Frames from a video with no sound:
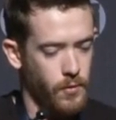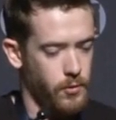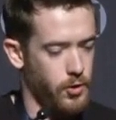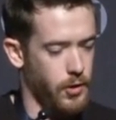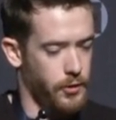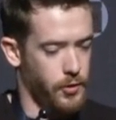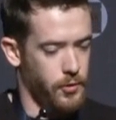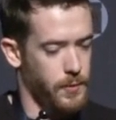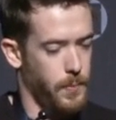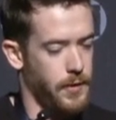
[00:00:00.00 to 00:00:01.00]
You can also
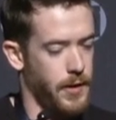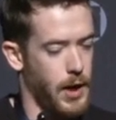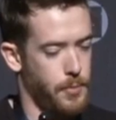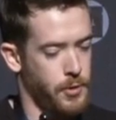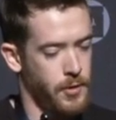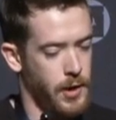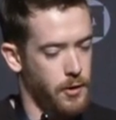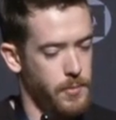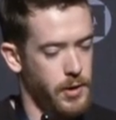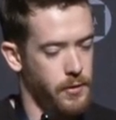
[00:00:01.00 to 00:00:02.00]
display that output
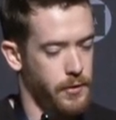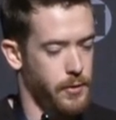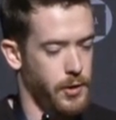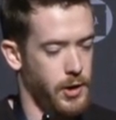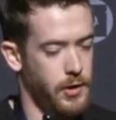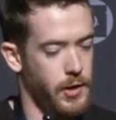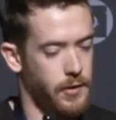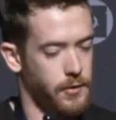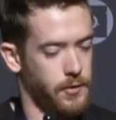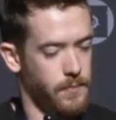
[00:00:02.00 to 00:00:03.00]
out immediately when you hit
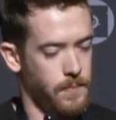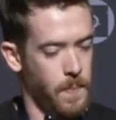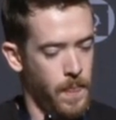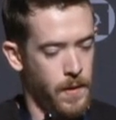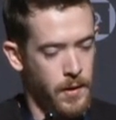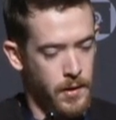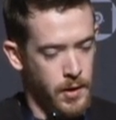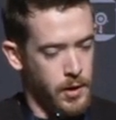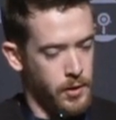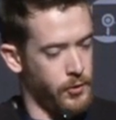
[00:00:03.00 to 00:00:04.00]
yes.
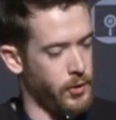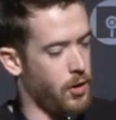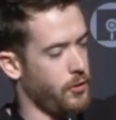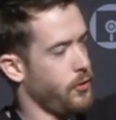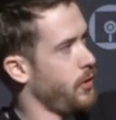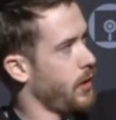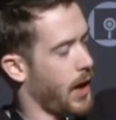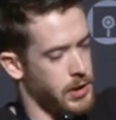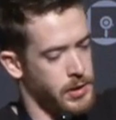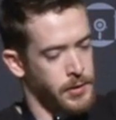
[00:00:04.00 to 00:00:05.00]
You see all the unique
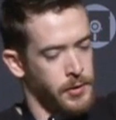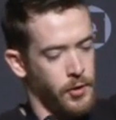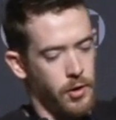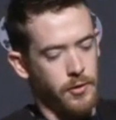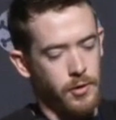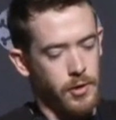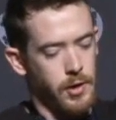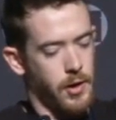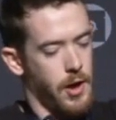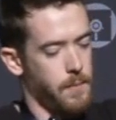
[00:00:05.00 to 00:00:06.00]
hashes, all the
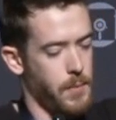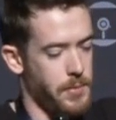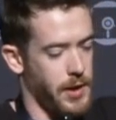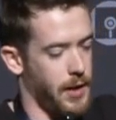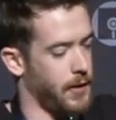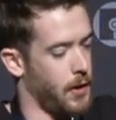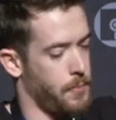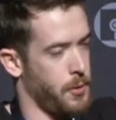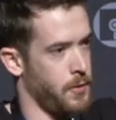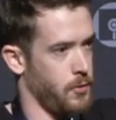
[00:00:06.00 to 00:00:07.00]
unique Mimikatz
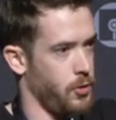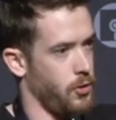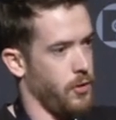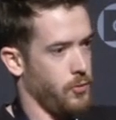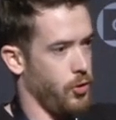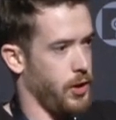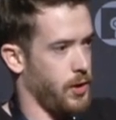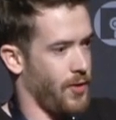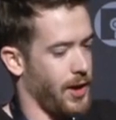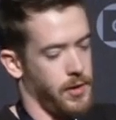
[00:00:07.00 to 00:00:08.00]
output,
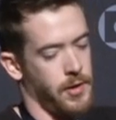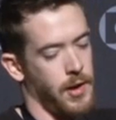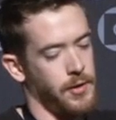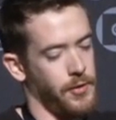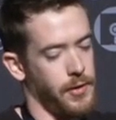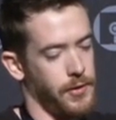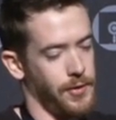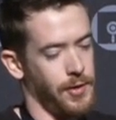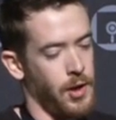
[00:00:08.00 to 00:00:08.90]
uniqueified in a nice list.